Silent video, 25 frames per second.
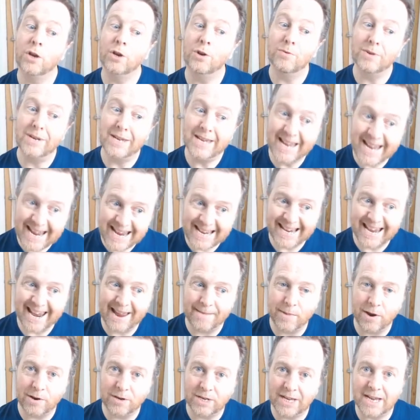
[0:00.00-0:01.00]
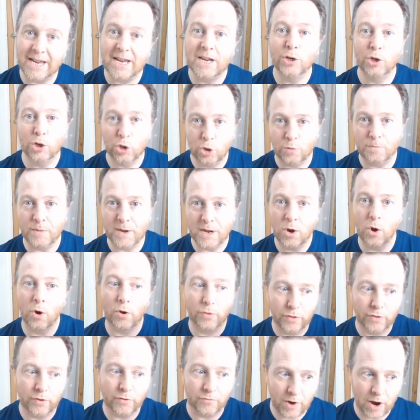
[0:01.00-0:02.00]
You need an MOT to be
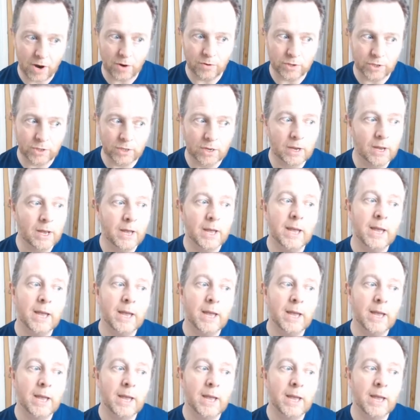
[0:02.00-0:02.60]
on the roads.